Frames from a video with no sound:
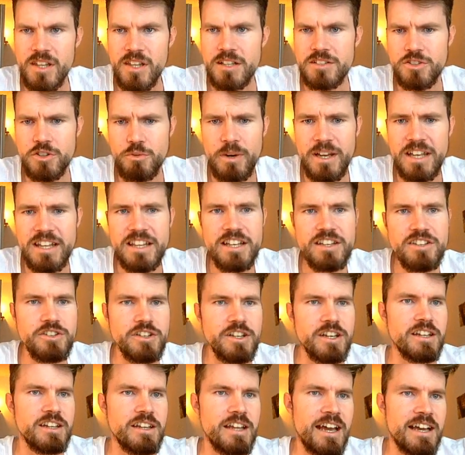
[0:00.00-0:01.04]
So the way that you
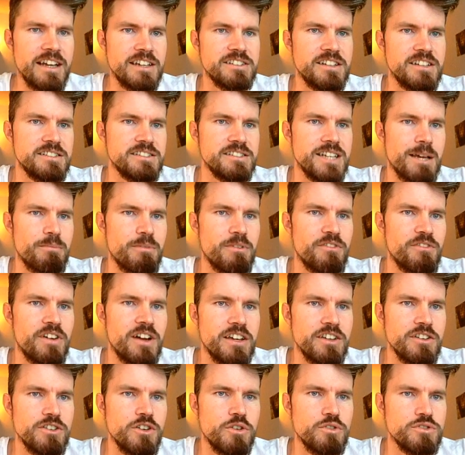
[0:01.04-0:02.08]
can access Zapper Fi,
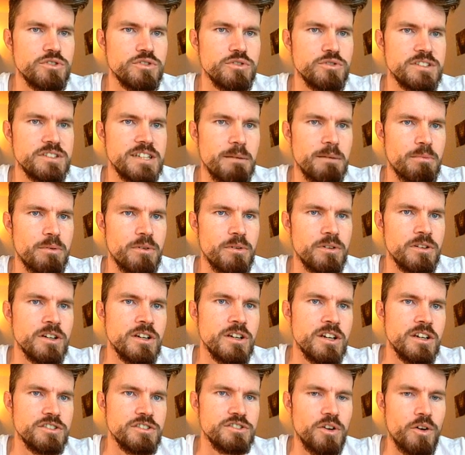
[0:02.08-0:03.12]
you go to zapper
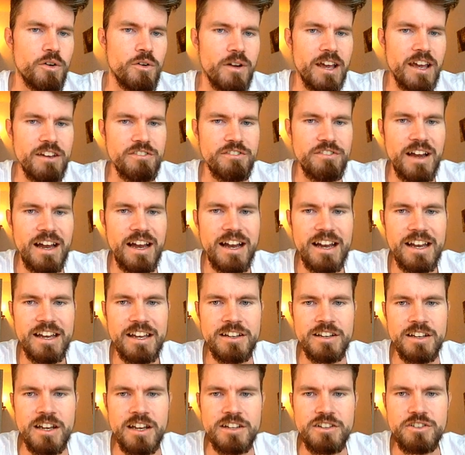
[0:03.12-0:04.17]
dot F I,
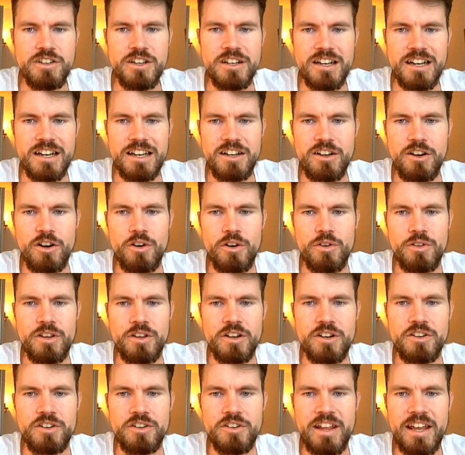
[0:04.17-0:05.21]
and you can click on
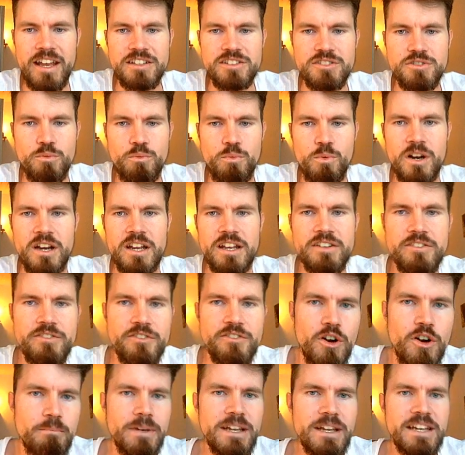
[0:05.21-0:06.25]
Connect Wallet. You've
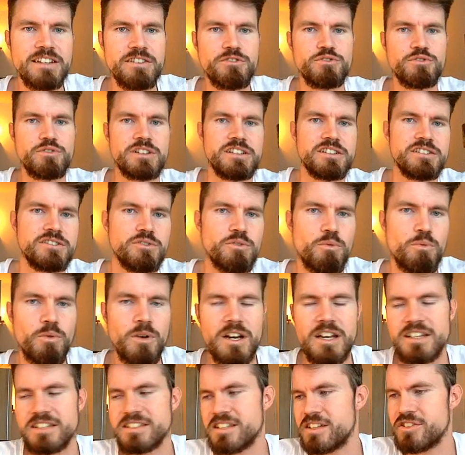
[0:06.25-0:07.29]
got many different
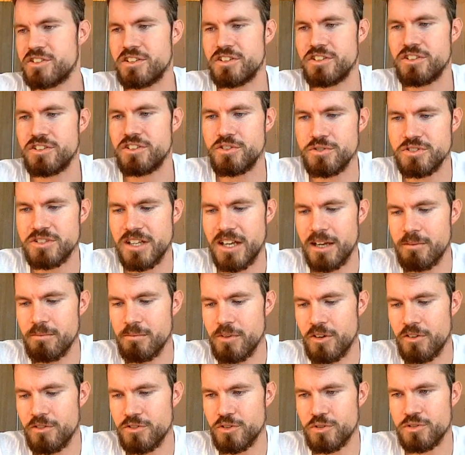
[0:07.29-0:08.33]
wallets that you can use. I'm,
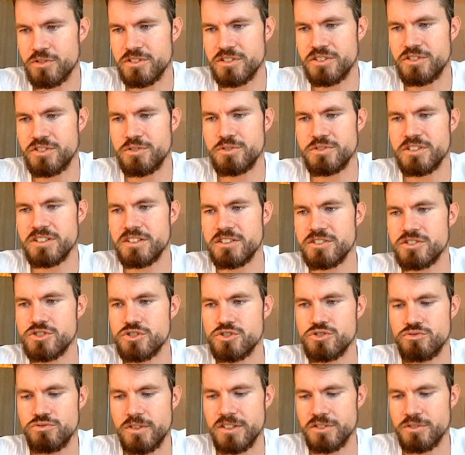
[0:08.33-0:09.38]
of course, using the
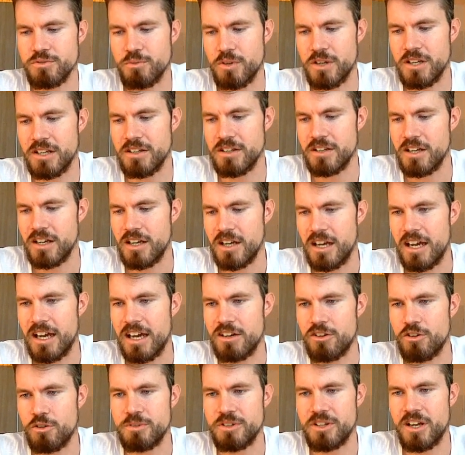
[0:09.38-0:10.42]
Trust wallet.
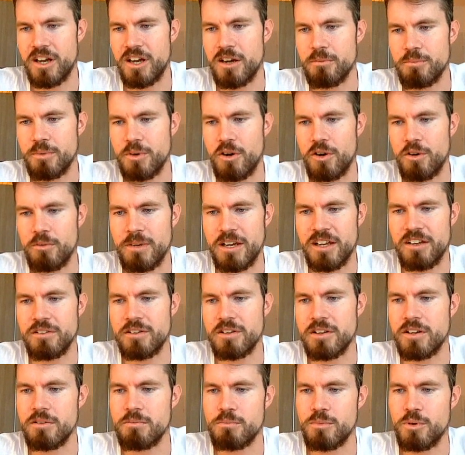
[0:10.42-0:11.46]
I'll open it up on my
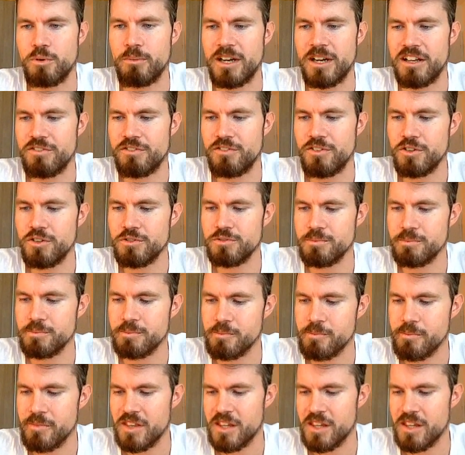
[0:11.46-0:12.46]
mobile phone,